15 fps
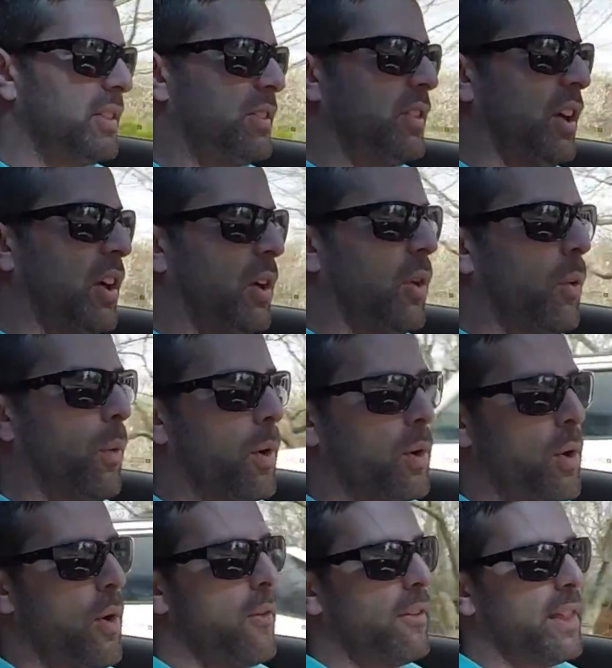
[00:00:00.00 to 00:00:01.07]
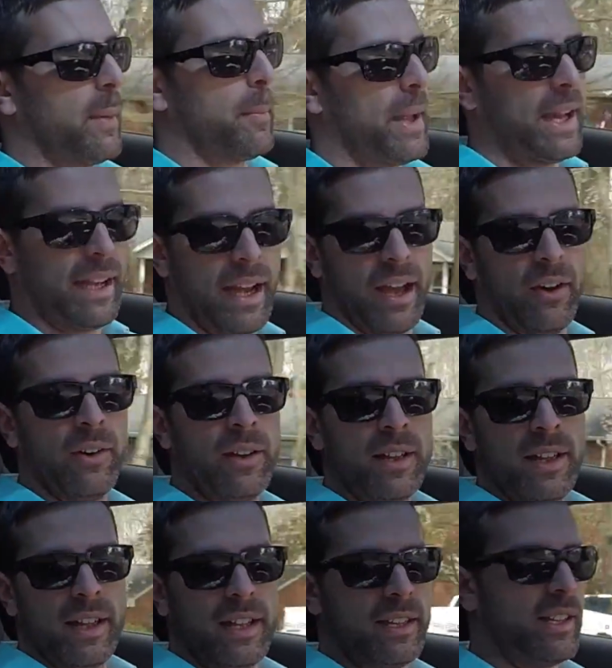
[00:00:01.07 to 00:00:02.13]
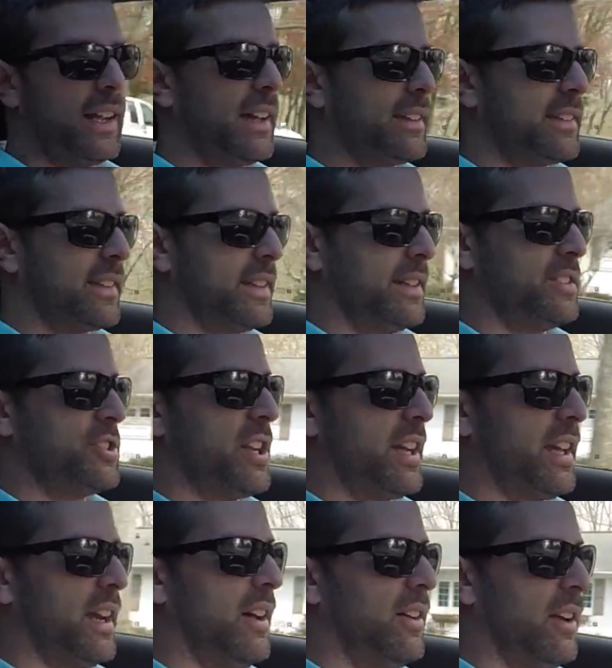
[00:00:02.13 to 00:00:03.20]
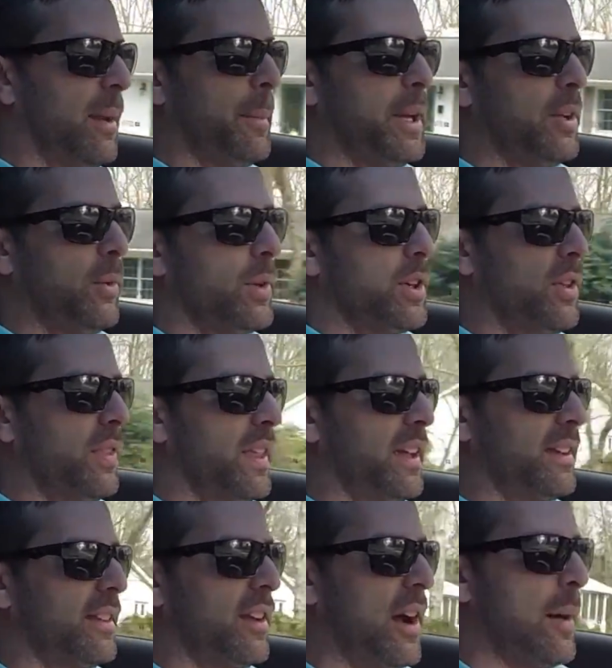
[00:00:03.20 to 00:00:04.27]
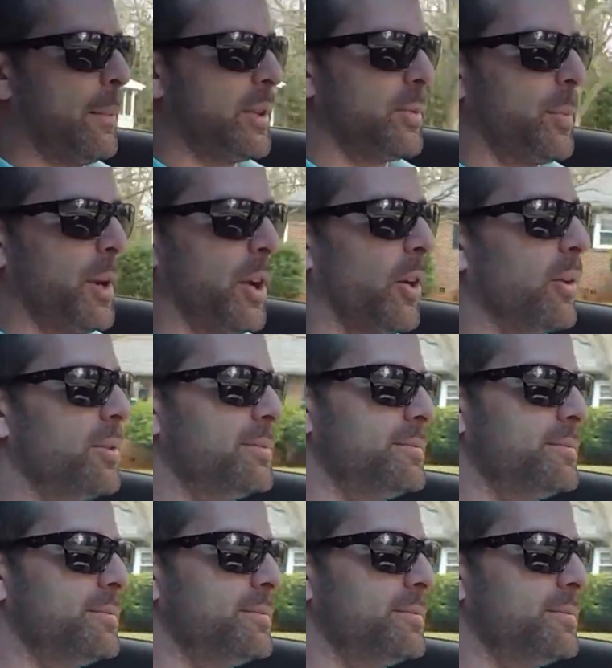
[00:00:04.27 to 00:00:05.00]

So we'll go over the paint now, and you guys could check it out and let me know what you think in the comments below.